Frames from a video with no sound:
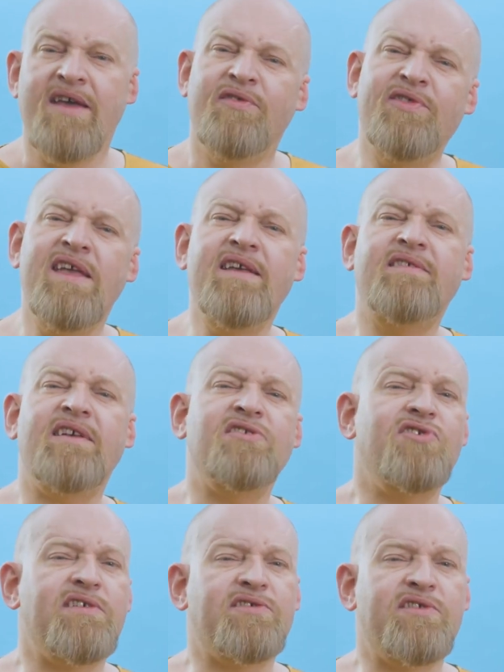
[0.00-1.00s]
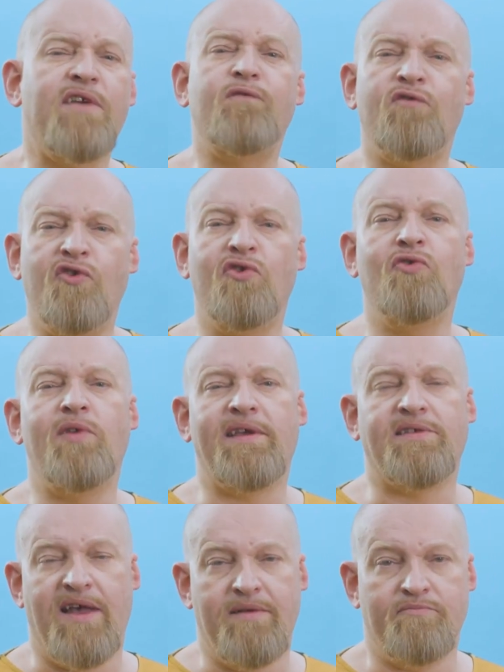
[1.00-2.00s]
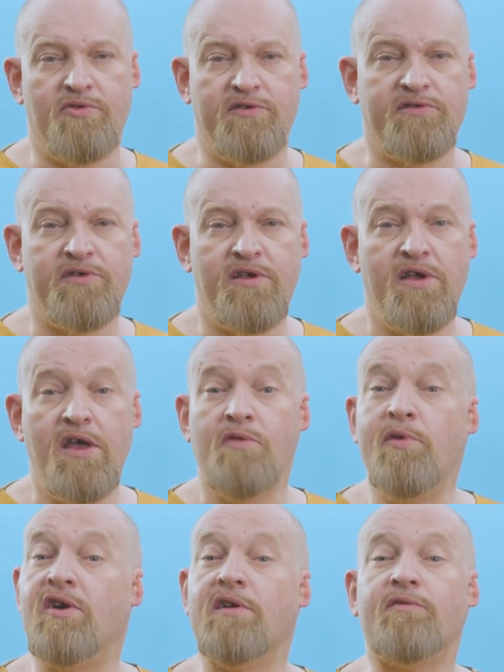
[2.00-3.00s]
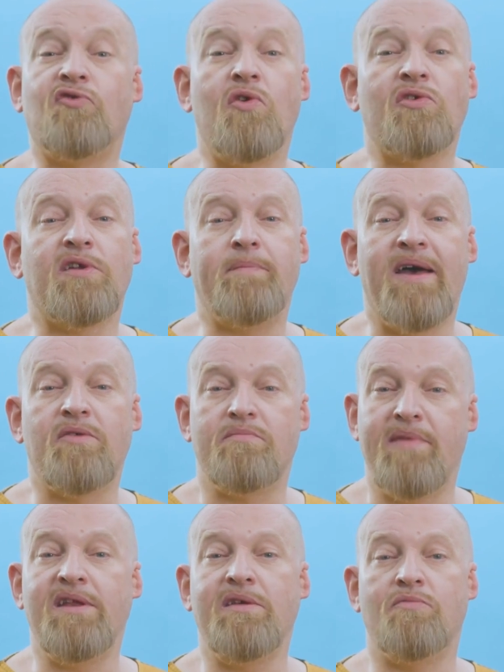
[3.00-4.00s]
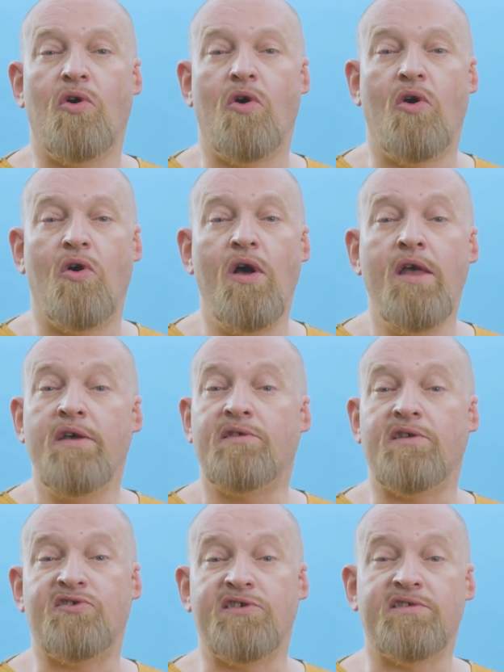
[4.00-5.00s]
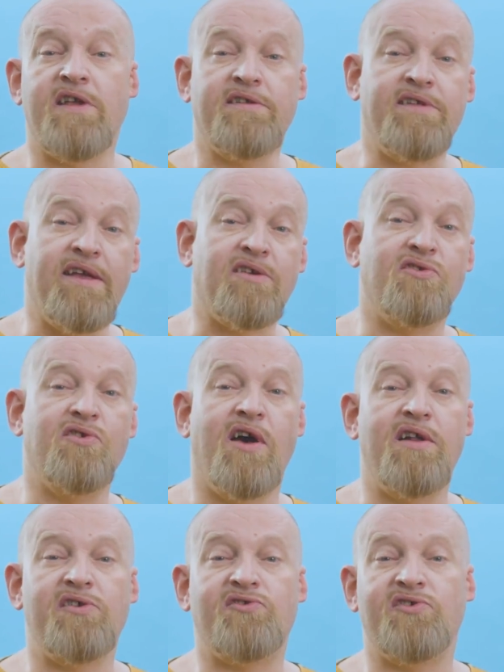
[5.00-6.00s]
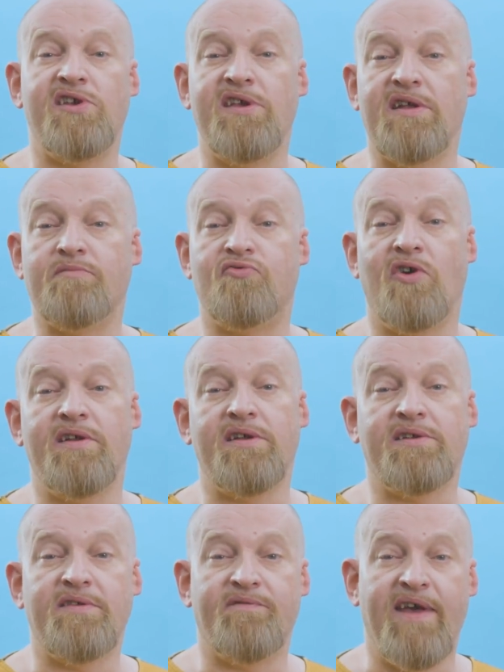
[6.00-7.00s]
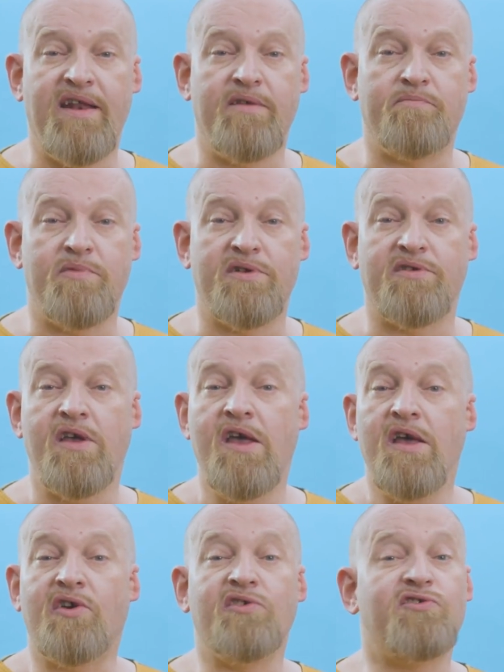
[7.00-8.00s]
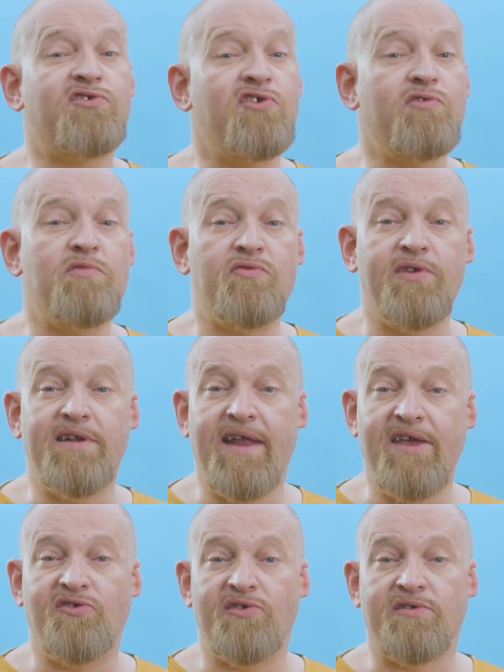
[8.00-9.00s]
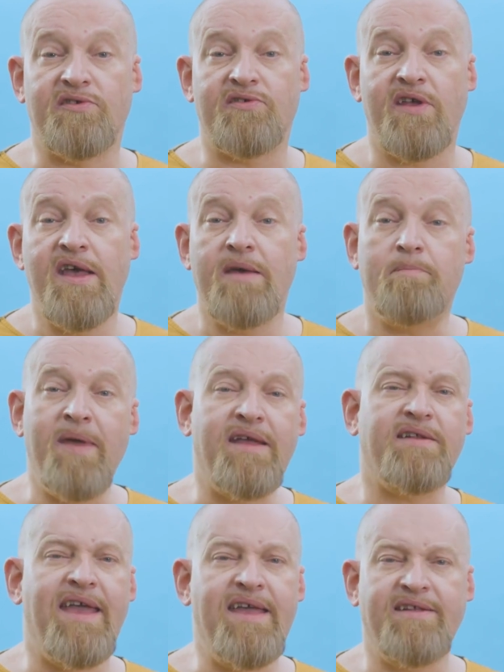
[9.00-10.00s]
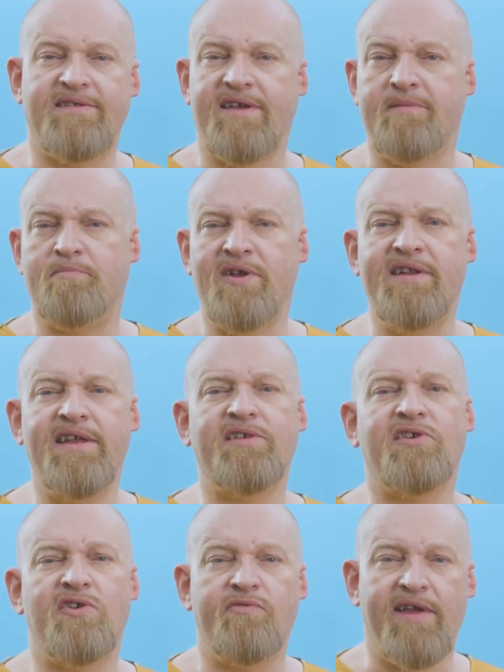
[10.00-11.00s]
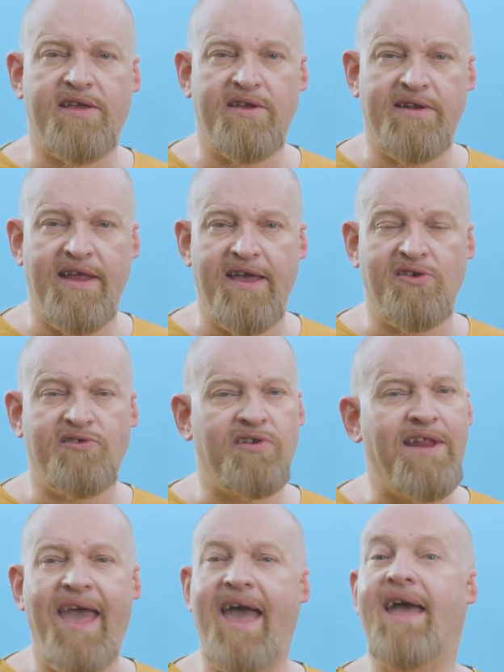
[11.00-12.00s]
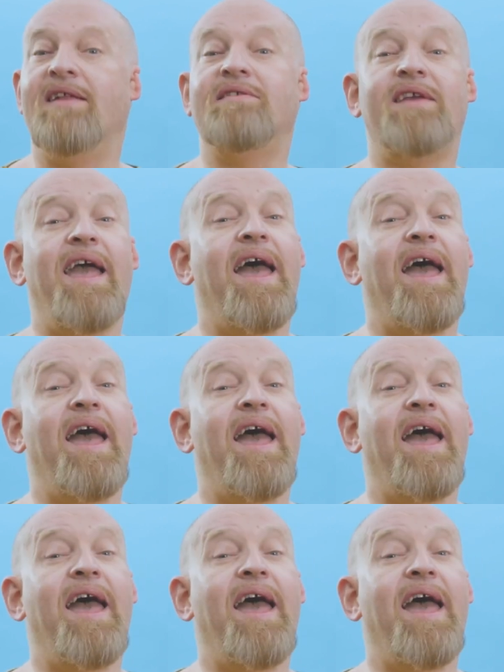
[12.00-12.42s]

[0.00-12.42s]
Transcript: These are just a few examples. We could have talked about many more, such as technology and product development, consumer relations, big data, political regulation, and.